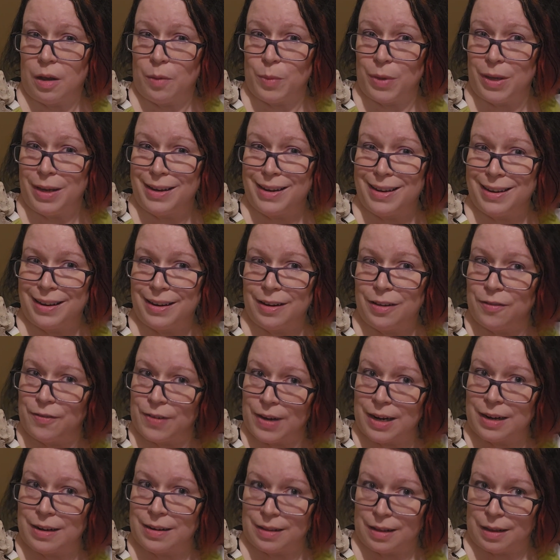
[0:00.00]
it can
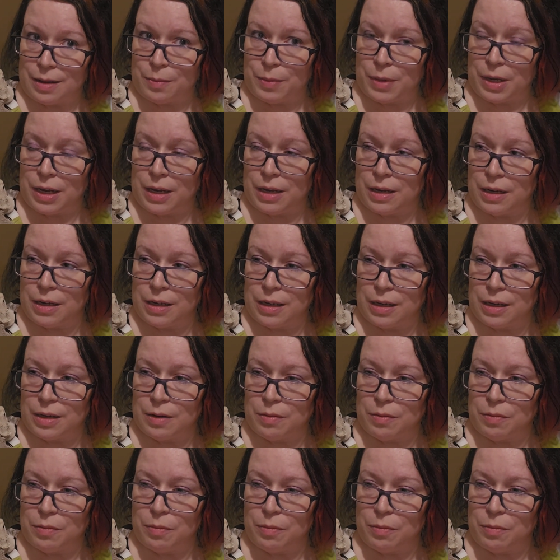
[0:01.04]
affect them, and it can